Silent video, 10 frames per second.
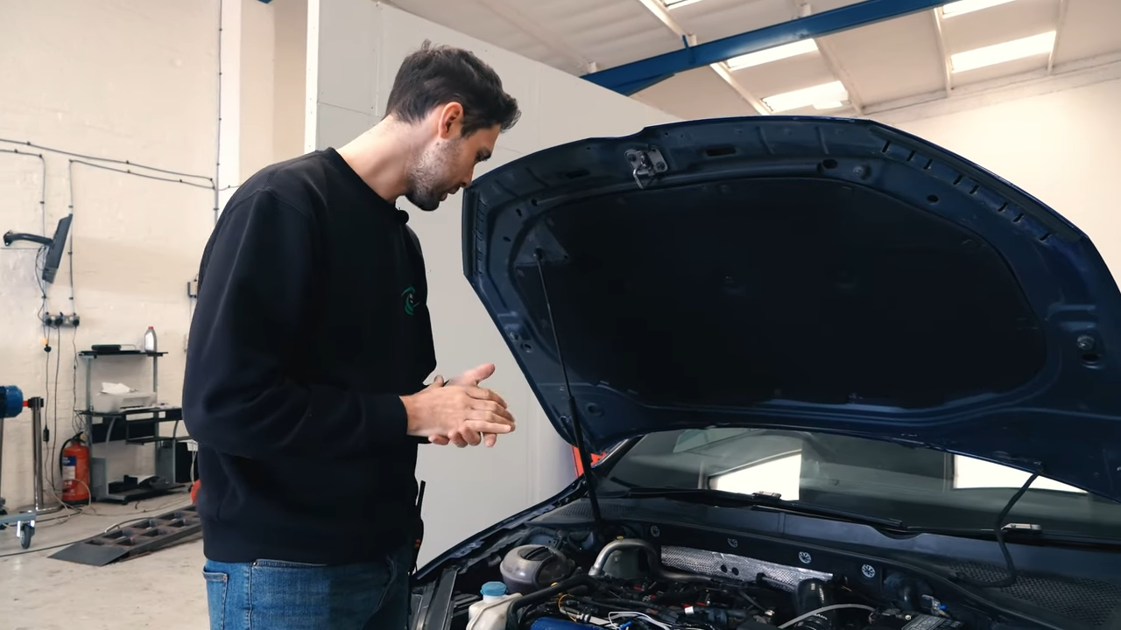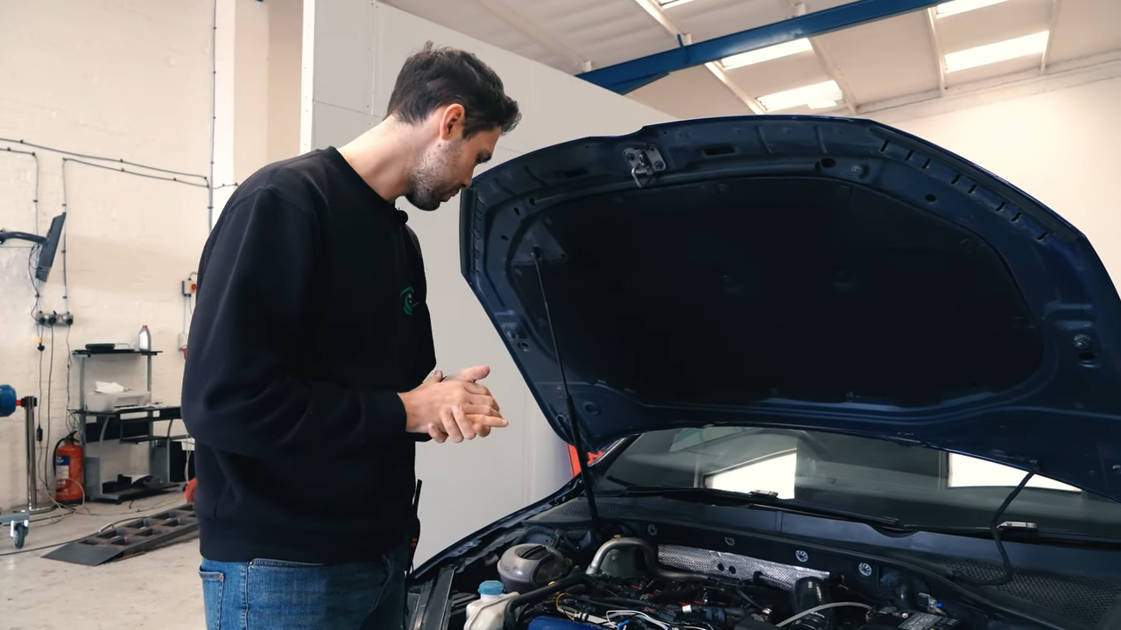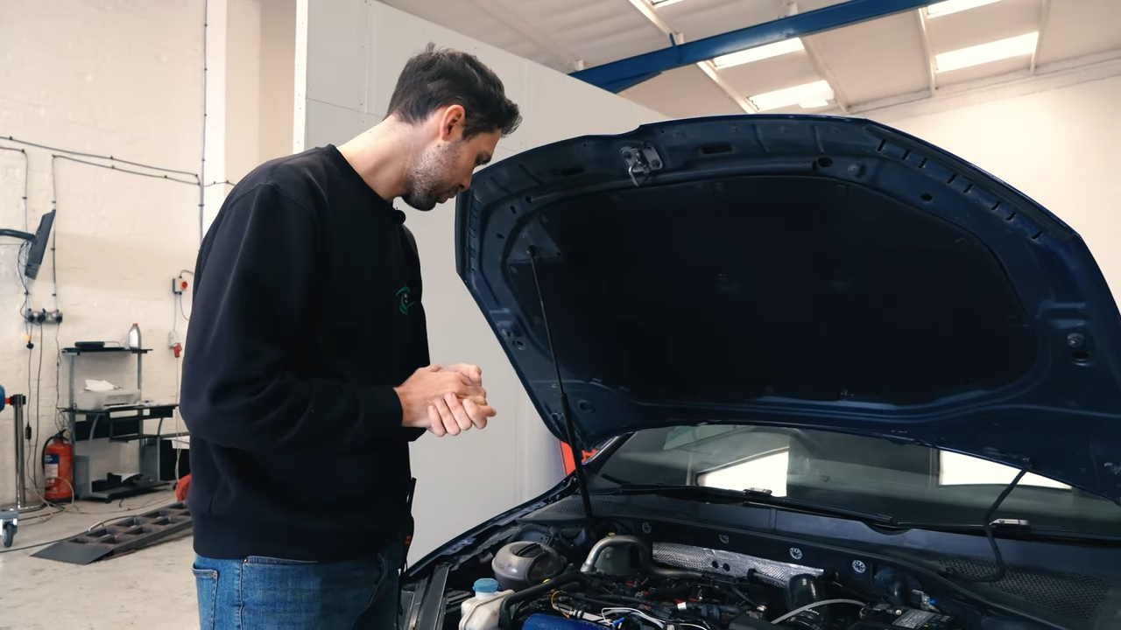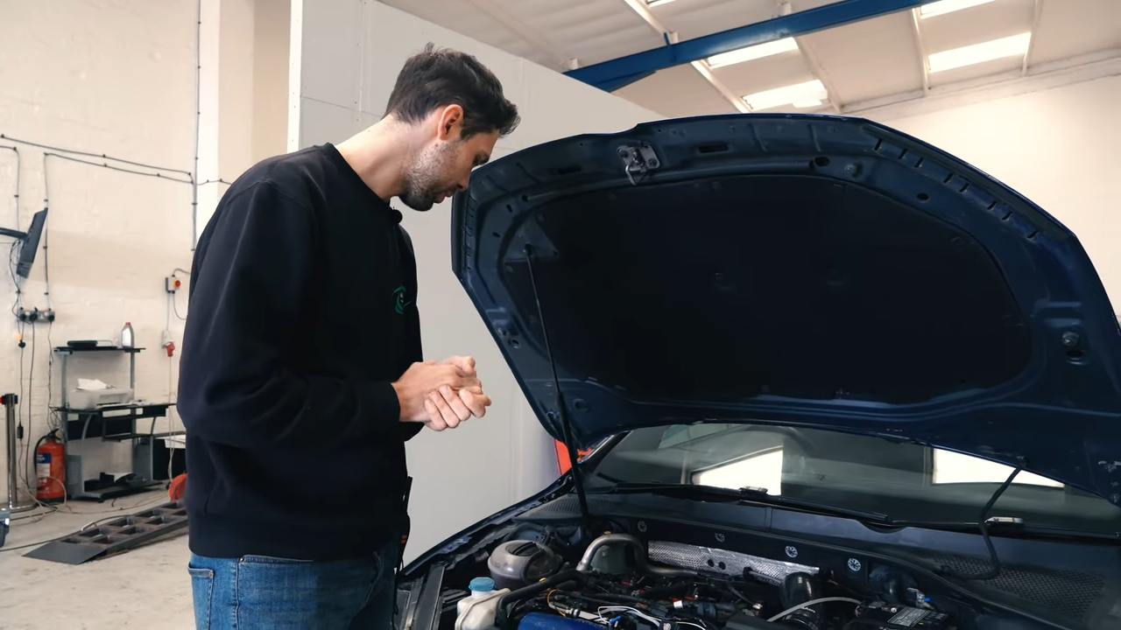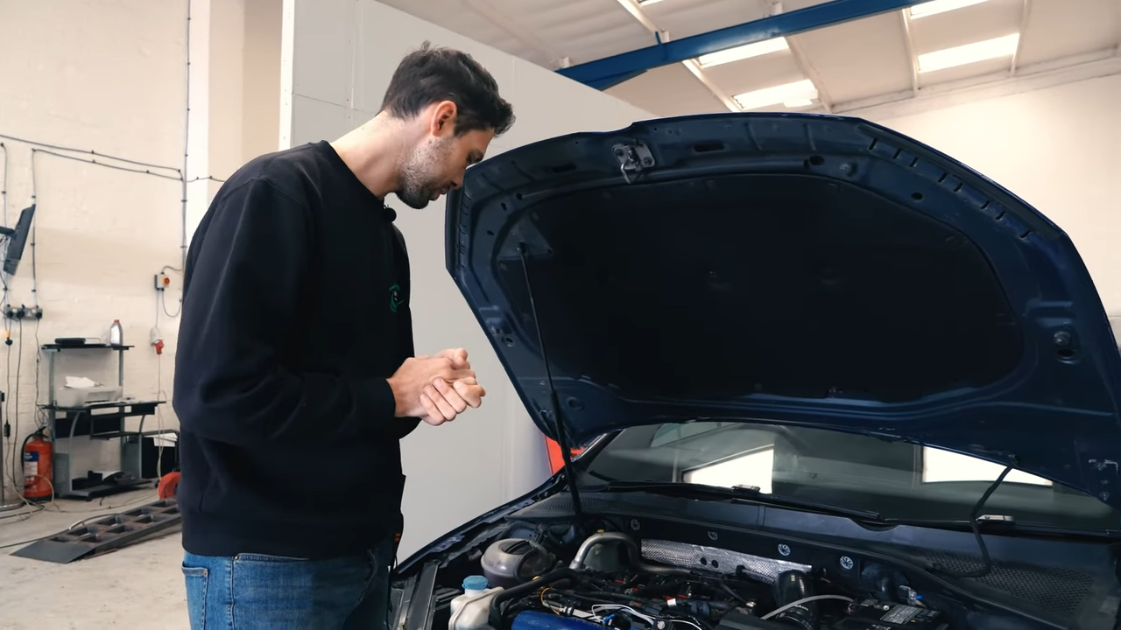that's
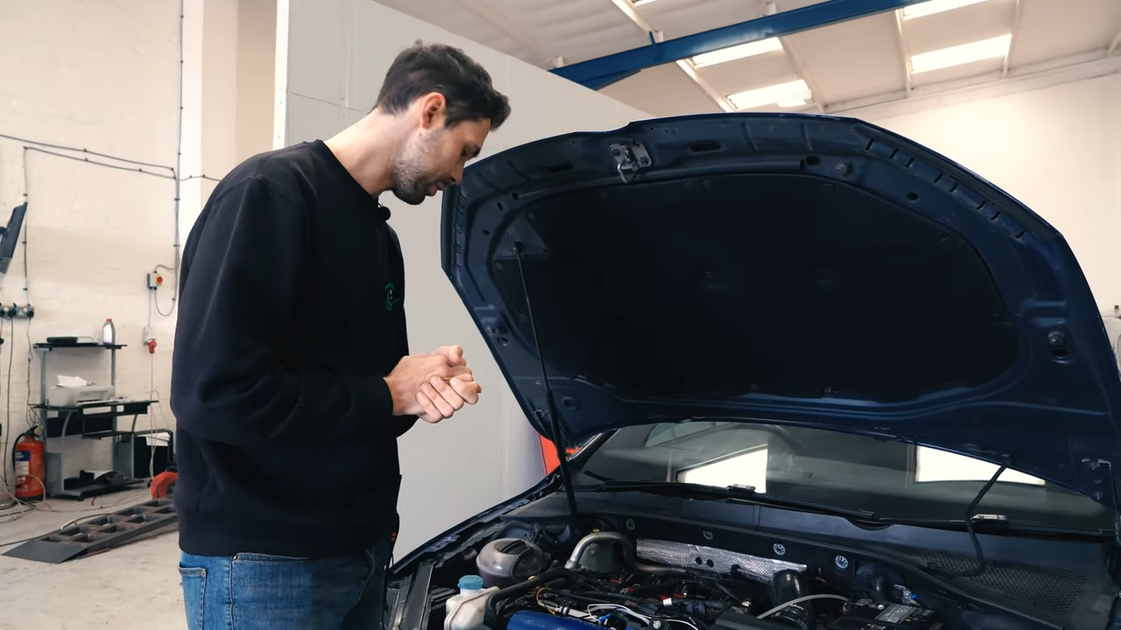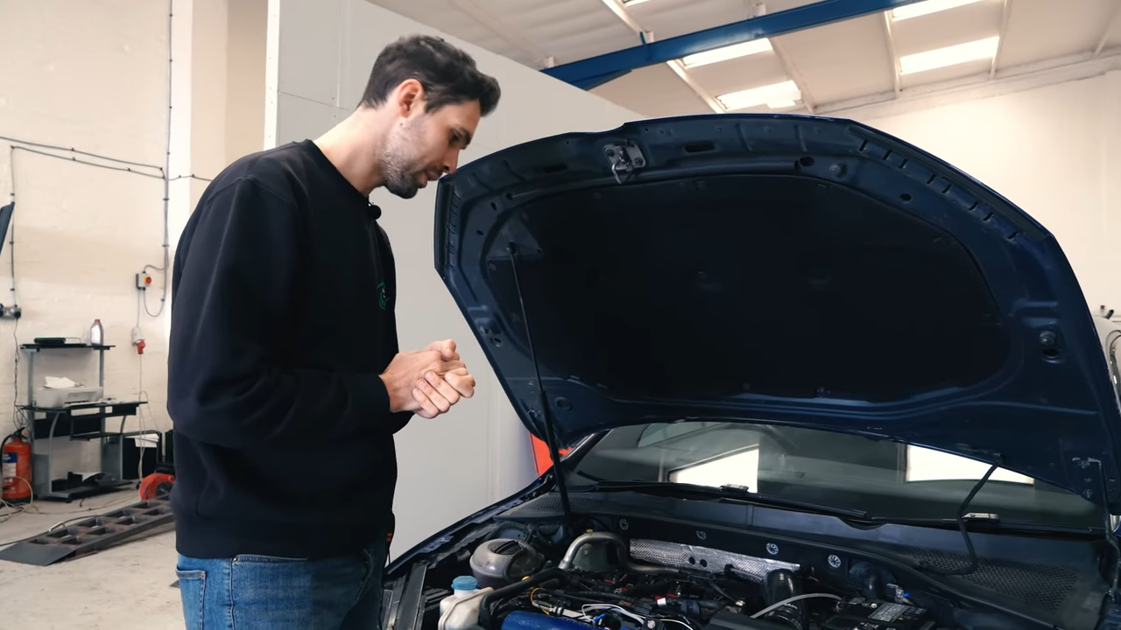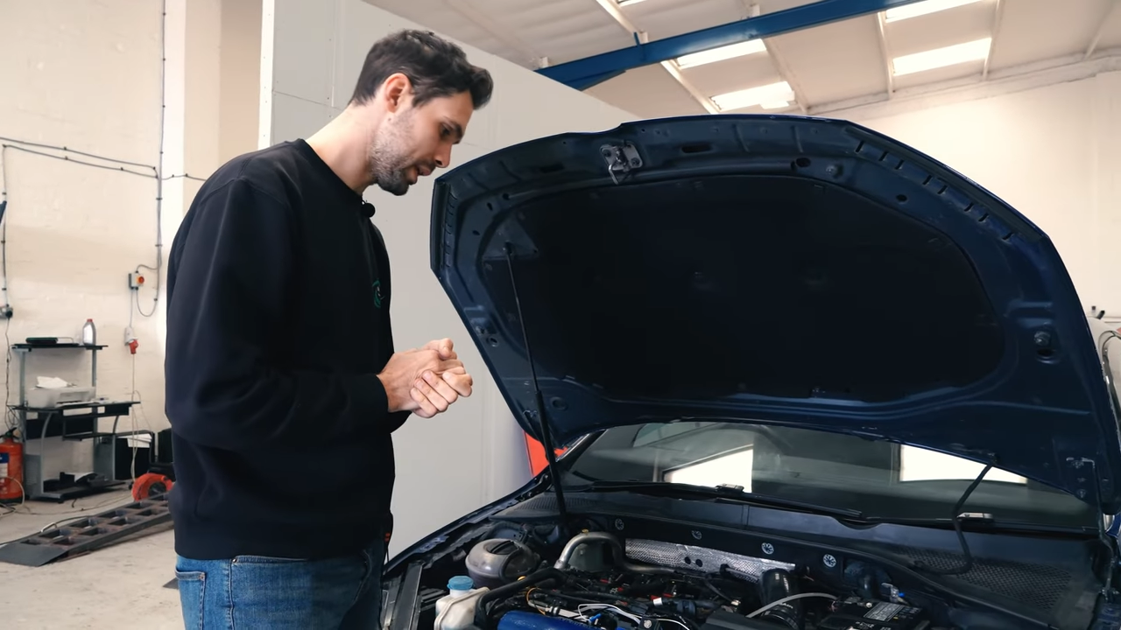pretty much it